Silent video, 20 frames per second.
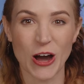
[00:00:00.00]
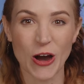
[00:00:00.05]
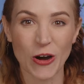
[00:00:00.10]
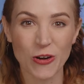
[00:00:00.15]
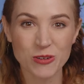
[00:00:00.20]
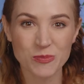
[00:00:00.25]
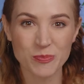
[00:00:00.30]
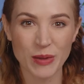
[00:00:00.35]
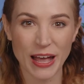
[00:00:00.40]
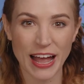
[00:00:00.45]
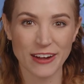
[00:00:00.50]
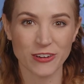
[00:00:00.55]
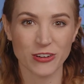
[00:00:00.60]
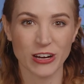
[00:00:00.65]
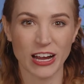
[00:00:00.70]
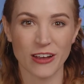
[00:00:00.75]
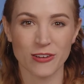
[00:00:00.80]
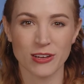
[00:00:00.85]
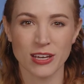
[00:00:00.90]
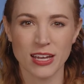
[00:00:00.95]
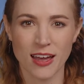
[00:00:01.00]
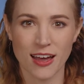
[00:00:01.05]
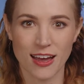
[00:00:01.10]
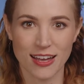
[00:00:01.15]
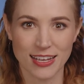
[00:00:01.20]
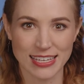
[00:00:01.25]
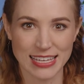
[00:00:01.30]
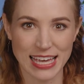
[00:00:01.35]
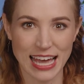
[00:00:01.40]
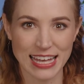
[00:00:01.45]
own background
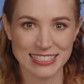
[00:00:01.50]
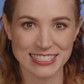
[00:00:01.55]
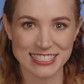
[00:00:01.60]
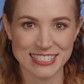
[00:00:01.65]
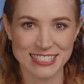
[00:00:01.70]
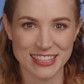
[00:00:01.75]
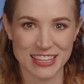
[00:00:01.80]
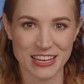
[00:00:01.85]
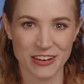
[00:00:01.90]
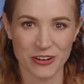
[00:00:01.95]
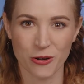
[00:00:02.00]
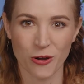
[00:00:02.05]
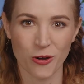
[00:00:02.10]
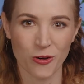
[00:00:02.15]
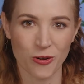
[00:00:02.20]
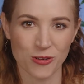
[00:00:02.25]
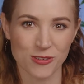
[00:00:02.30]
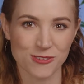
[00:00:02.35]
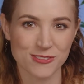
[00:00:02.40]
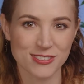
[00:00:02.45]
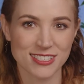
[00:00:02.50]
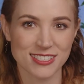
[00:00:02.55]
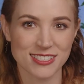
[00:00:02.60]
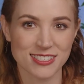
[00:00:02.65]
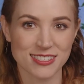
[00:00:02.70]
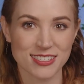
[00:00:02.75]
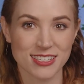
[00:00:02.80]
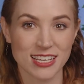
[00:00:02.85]
against their goals.